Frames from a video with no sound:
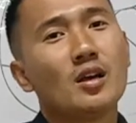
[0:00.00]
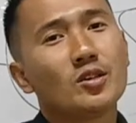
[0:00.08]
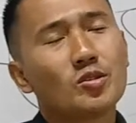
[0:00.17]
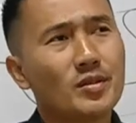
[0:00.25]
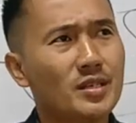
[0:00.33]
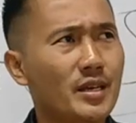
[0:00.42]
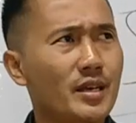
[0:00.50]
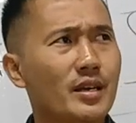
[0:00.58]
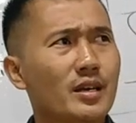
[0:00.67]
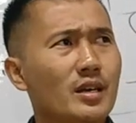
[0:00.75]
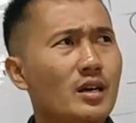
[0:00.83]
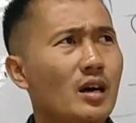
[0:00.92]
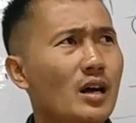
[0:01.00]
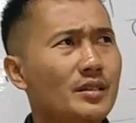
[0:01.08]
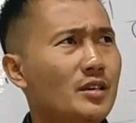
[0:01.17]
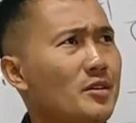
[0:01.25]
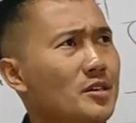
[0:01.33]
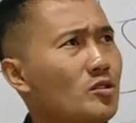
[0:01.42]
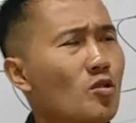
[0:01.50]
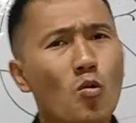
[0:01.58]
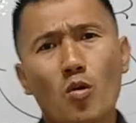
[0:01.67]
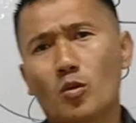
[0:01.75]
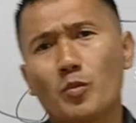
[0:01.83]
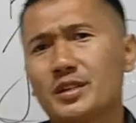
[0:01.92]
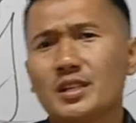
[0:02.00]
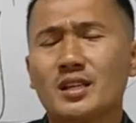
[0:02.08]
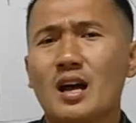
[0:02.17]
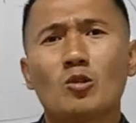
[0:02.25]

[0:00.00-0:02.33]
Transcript: So see, there is no work which is